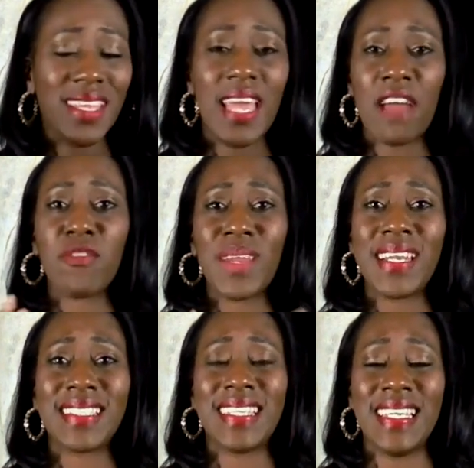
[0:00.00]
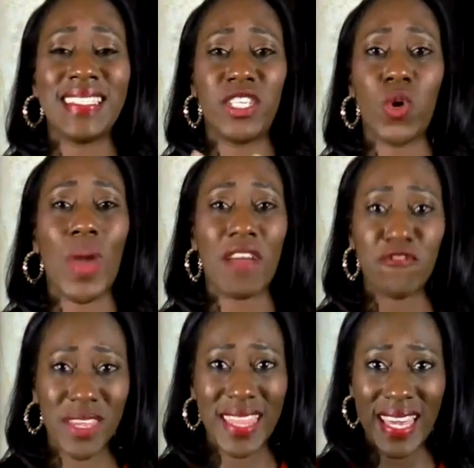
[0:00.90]
Everybody doesn't need to know
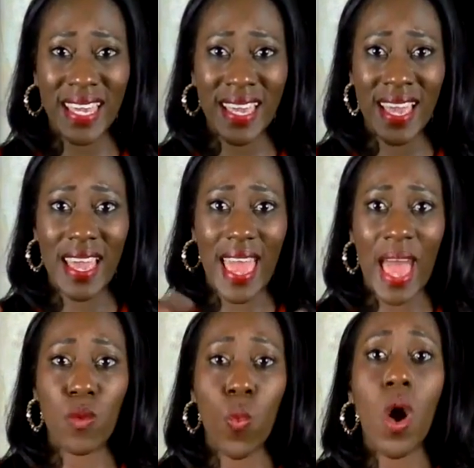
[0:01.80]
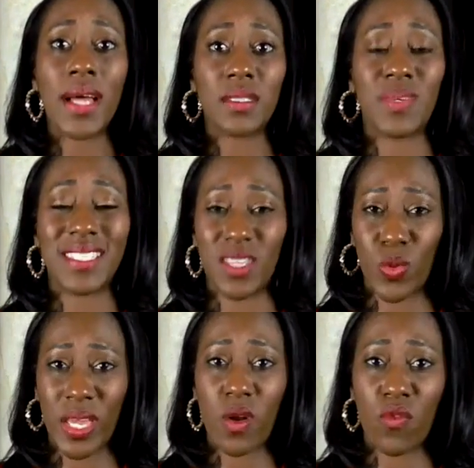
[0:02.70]
everything at once because they'll
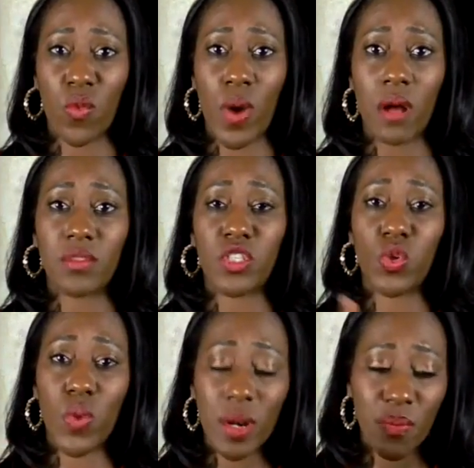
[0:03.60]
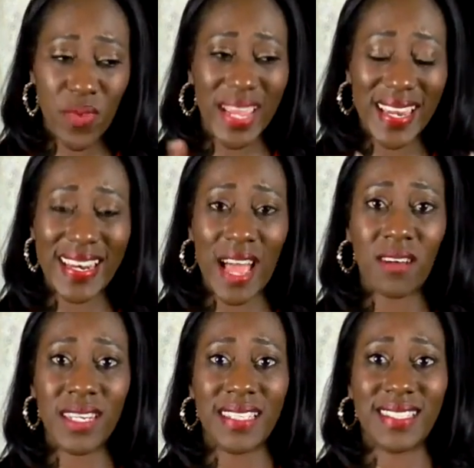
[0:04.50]
get overwhelmed. So you want to break it
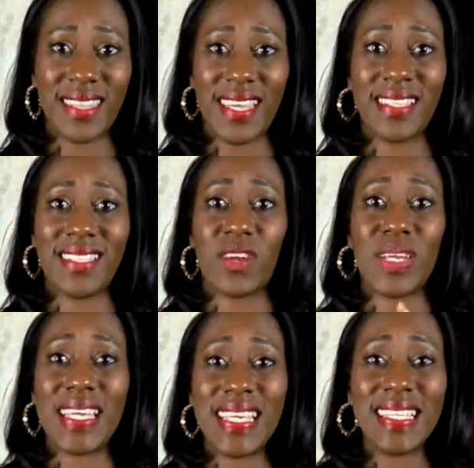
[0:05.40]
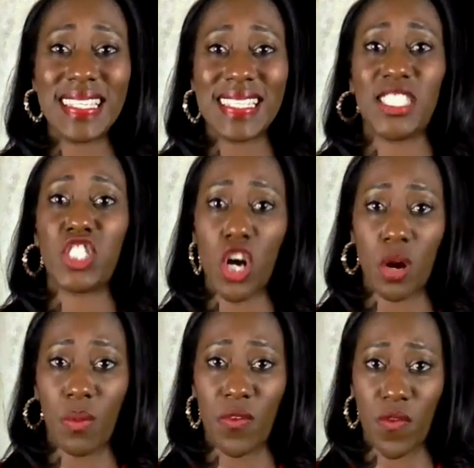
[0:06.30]
down into things that are easily
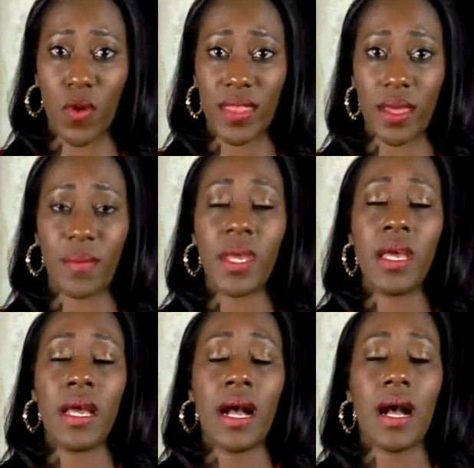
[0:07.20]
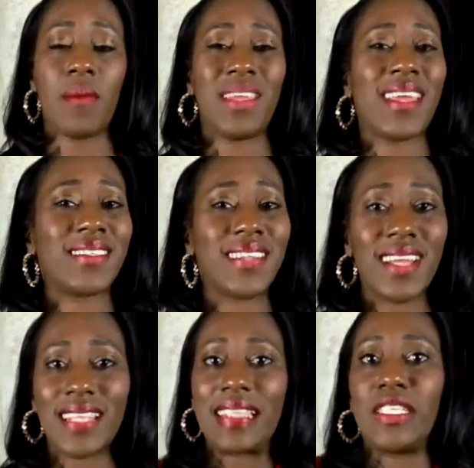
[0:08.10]
chunkable for them. And that's
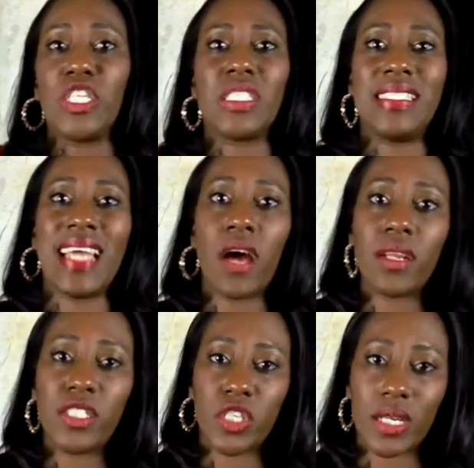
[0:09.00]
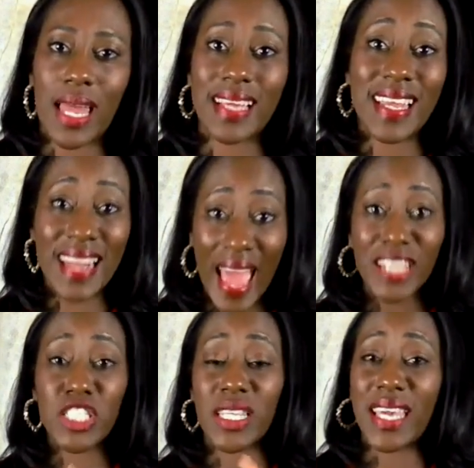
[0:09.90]
not like to look down at your client. It
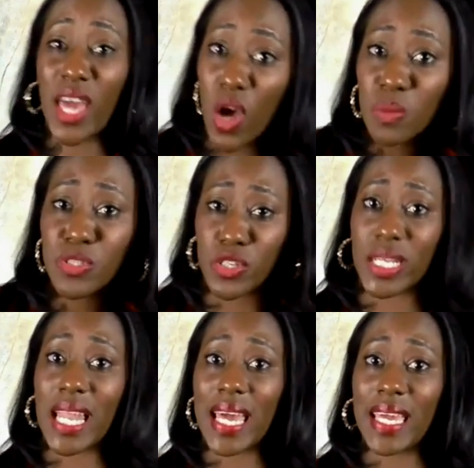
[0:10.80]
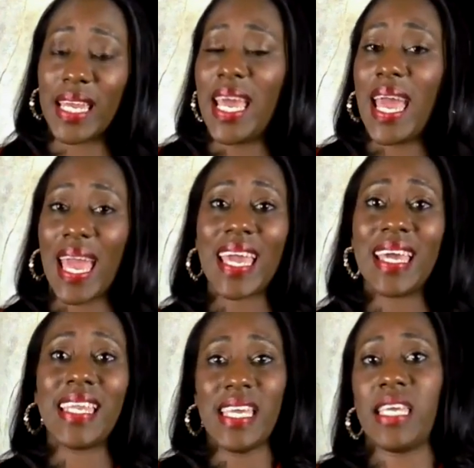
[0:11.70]
actually helps your client,
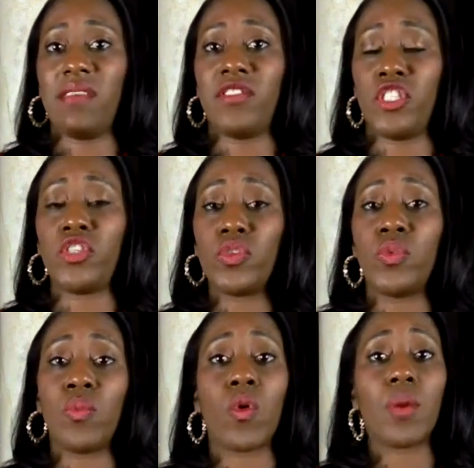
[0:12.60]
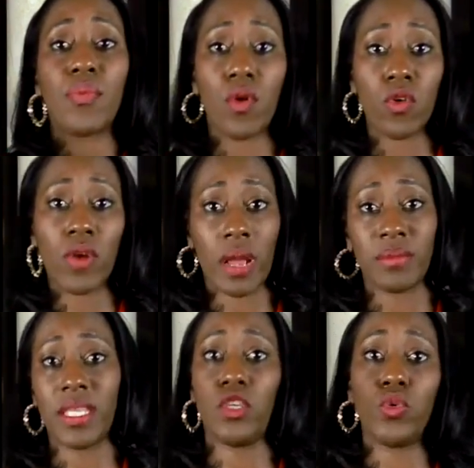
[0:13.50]
and it gives you more
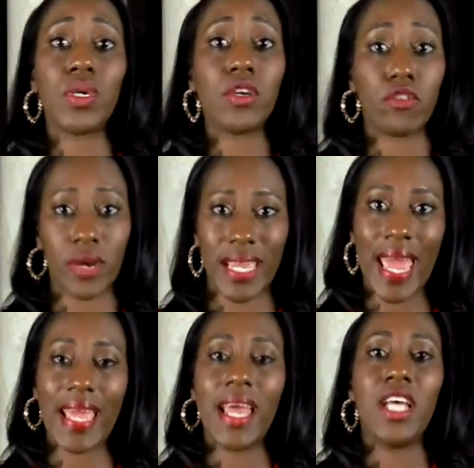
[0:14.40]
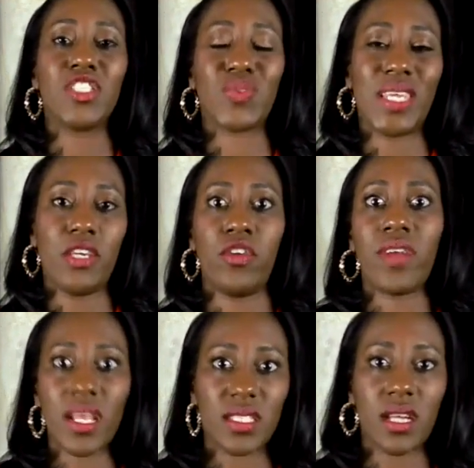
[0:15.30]
programs that you can create so that you're
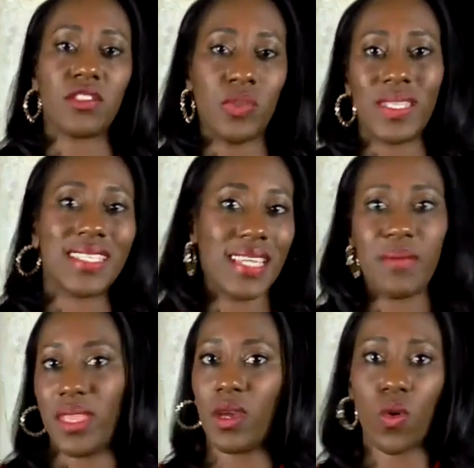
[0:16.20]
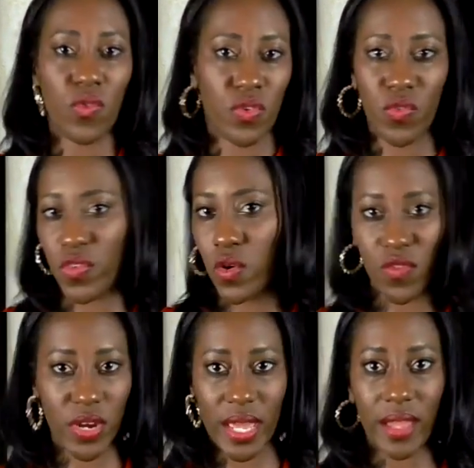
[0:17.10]
not stuck doing the same thing over and over and
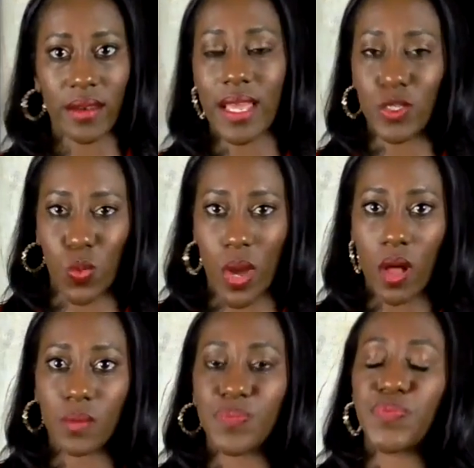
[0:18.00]
over again as well.